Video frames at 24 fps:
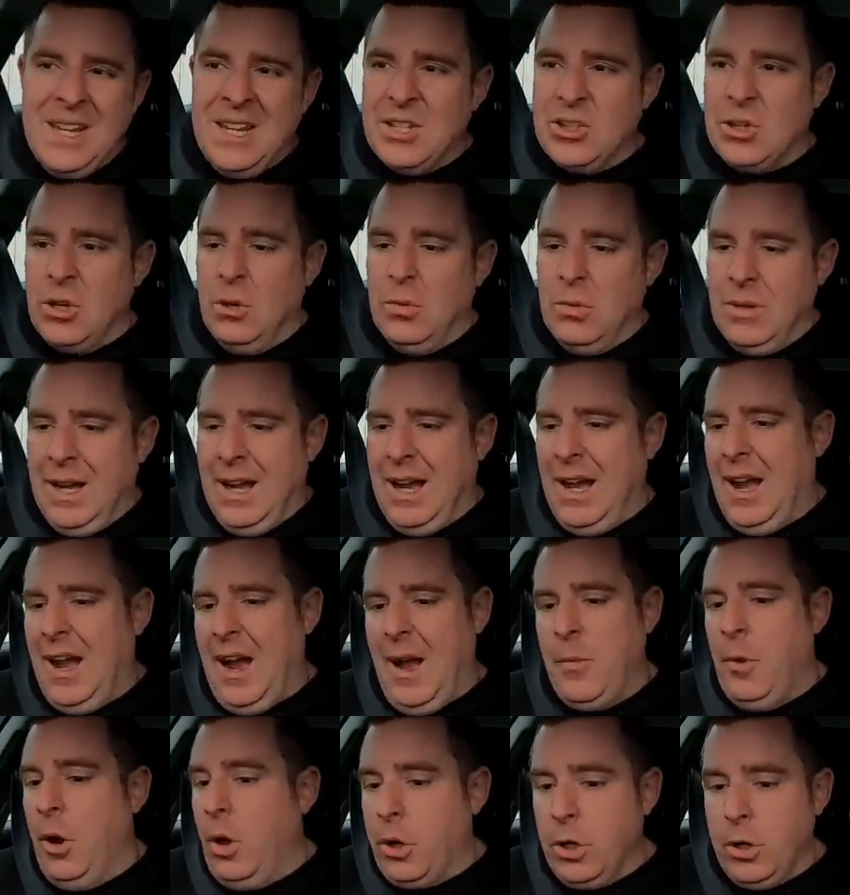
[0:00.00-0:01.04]
So
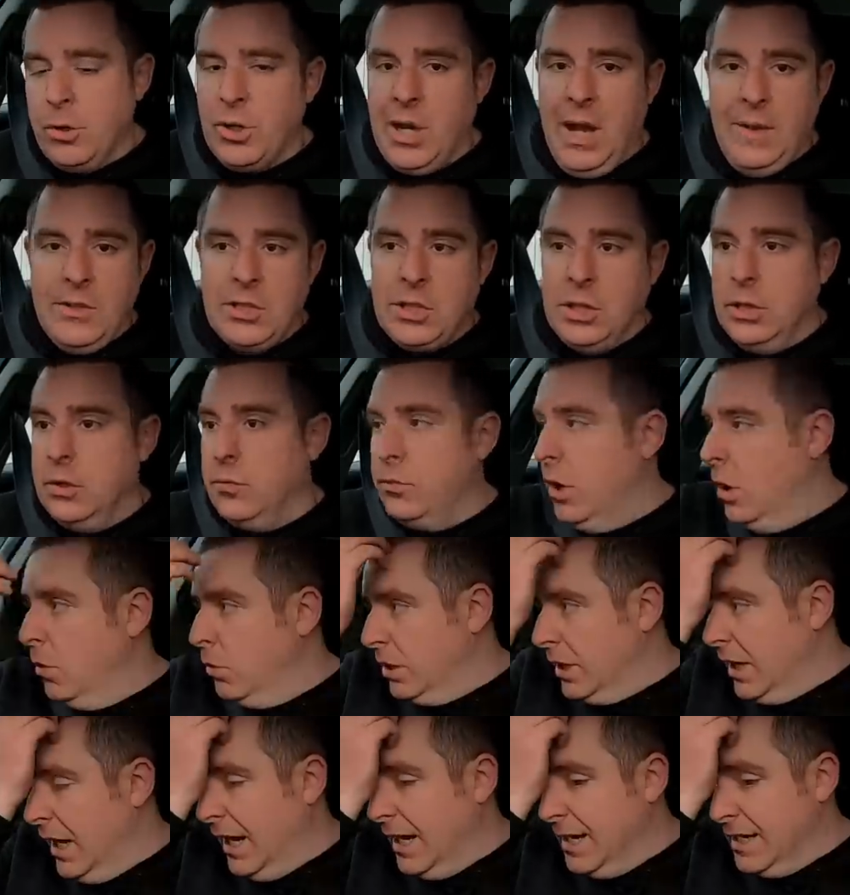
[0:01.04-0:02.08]
I'm not going to drive us on the
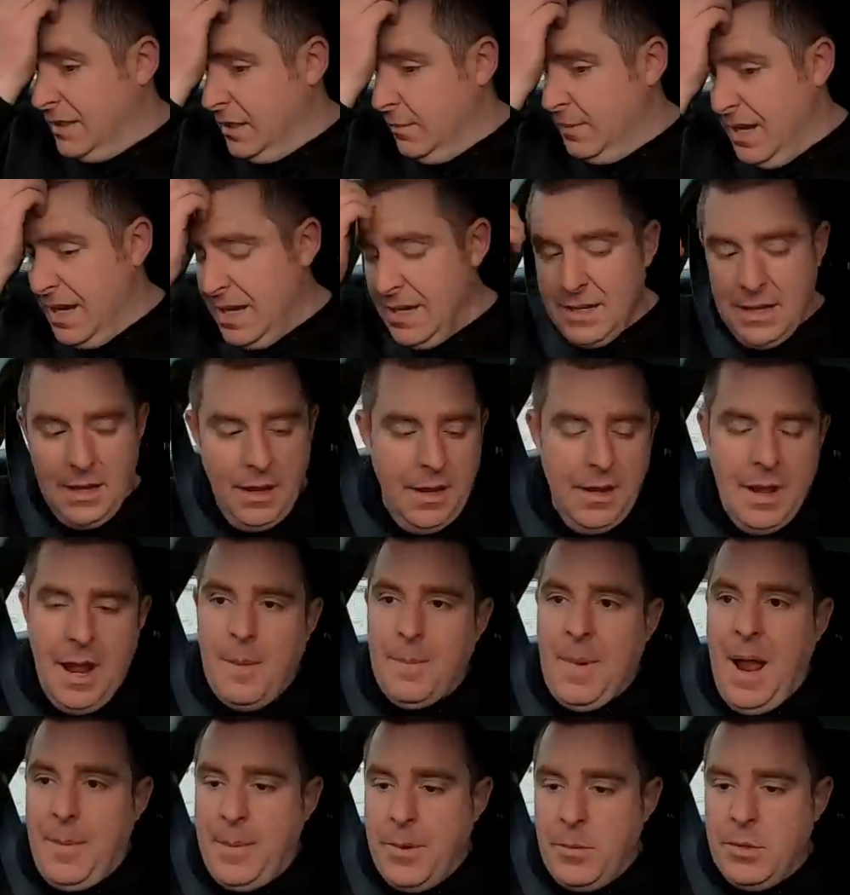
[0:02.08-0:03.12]
road, guys. I mean,
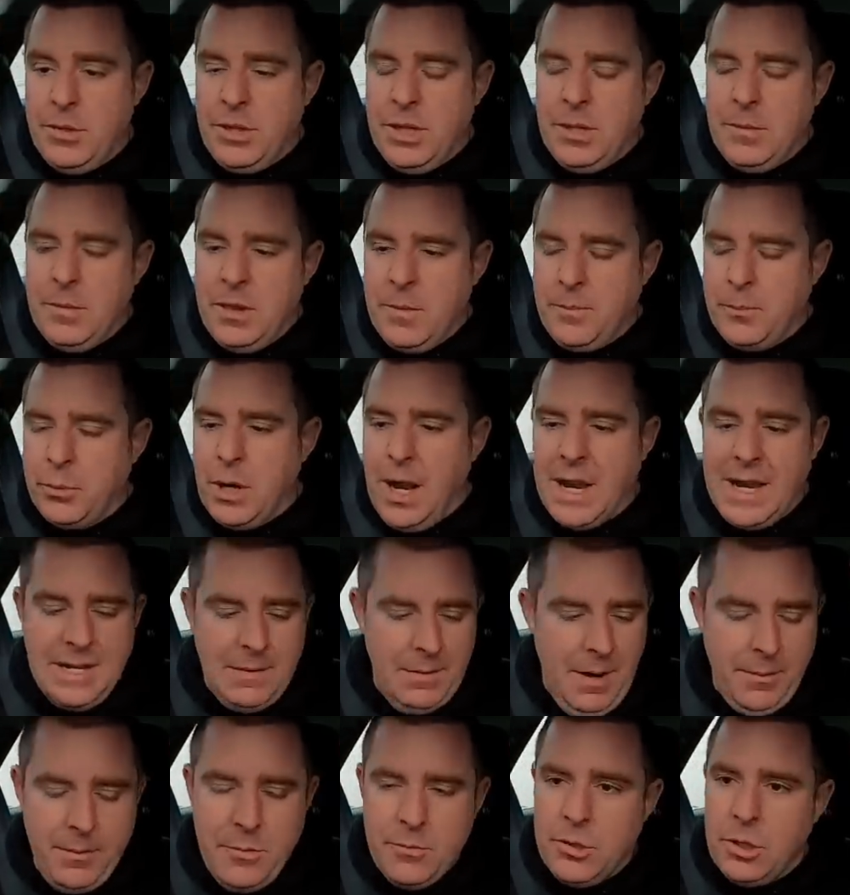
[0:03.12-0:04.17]
I'm happy with the brakes,
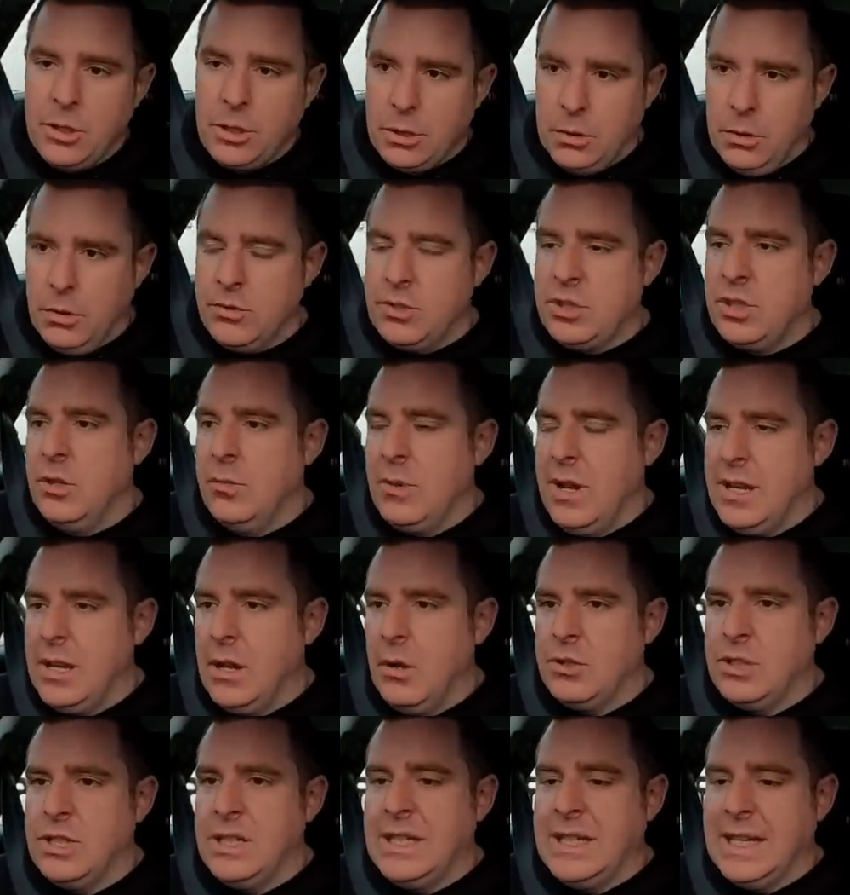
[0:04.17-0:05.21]
I'm happy with the clutch and the way it
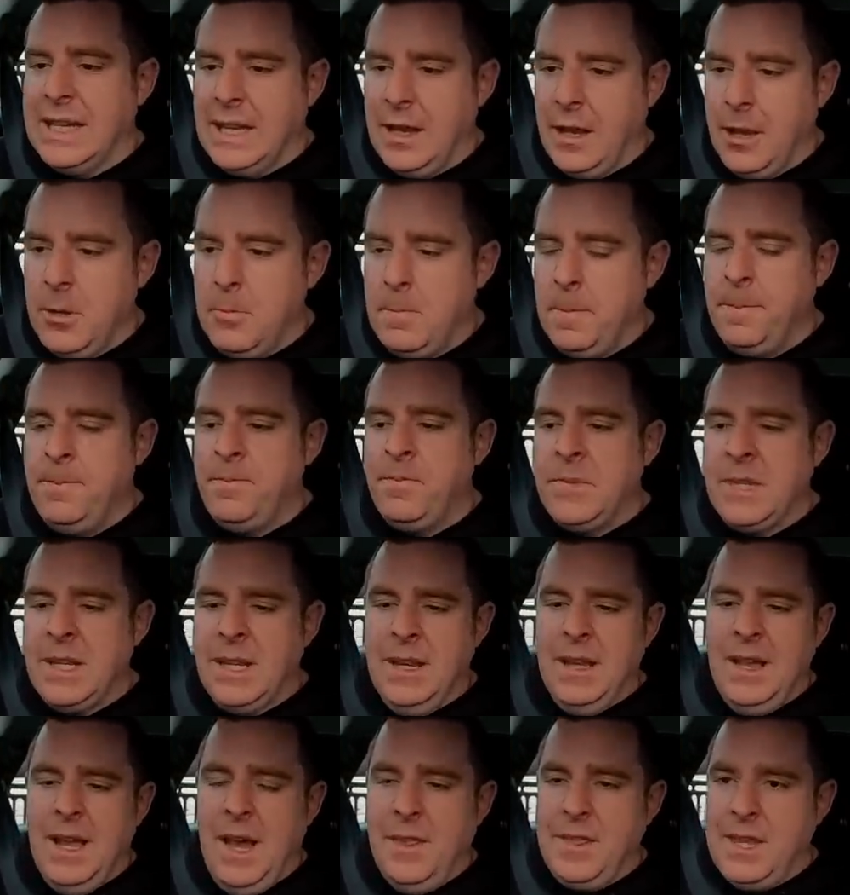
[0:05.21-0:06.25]
goes in gear,
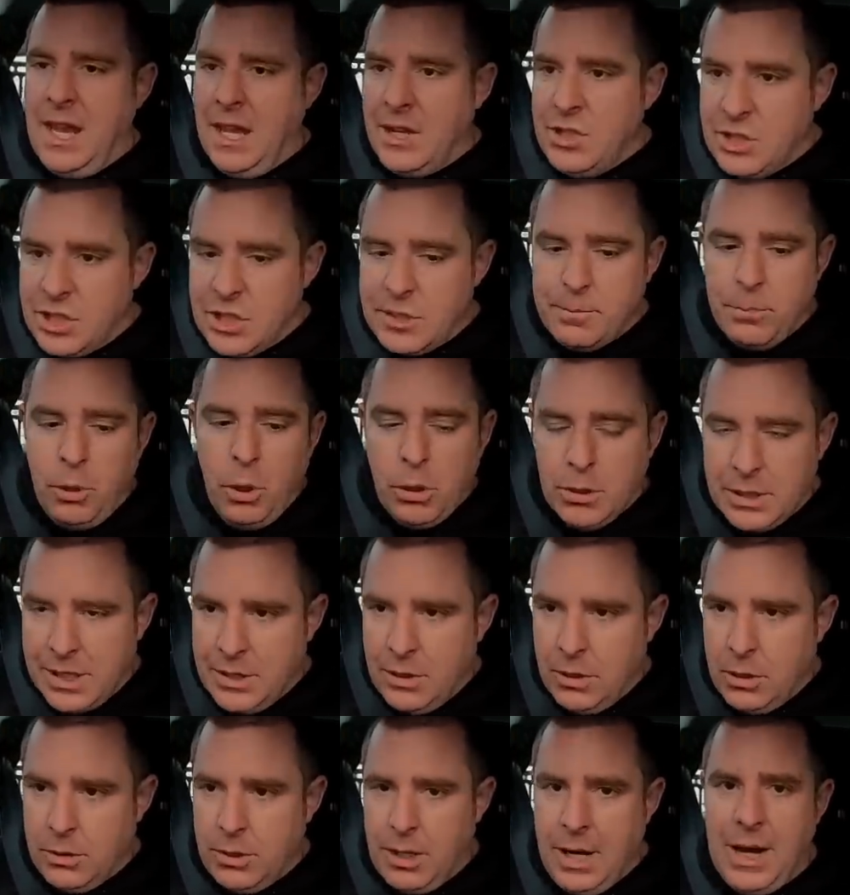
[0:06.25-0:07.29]
and the engine's
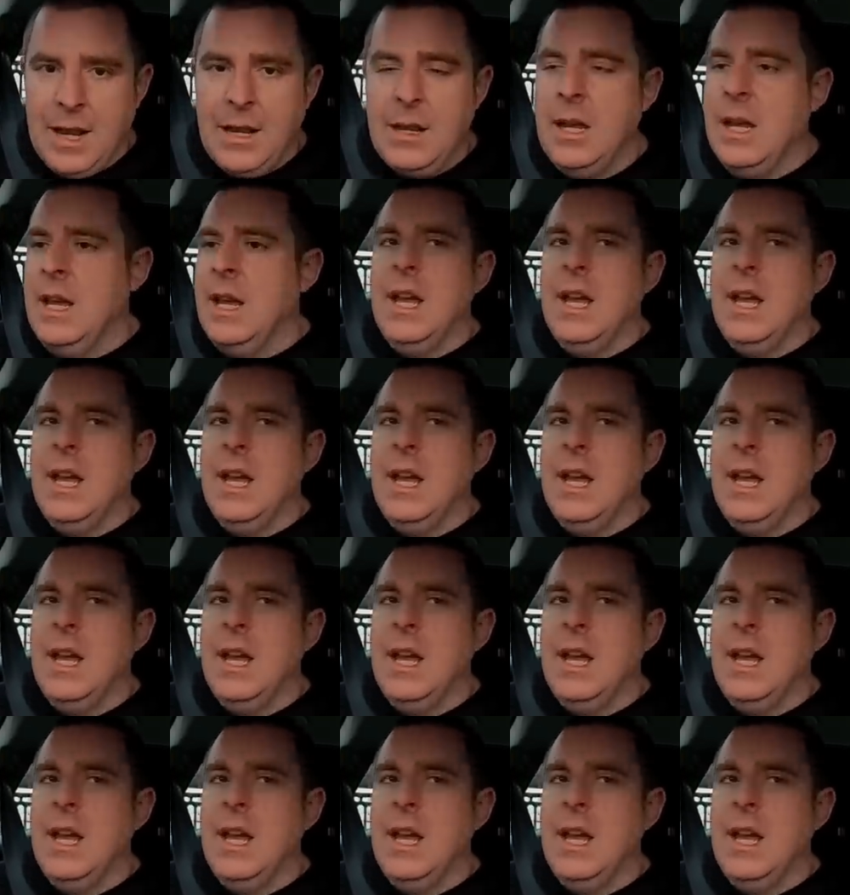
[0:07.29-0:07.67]
pulling all right.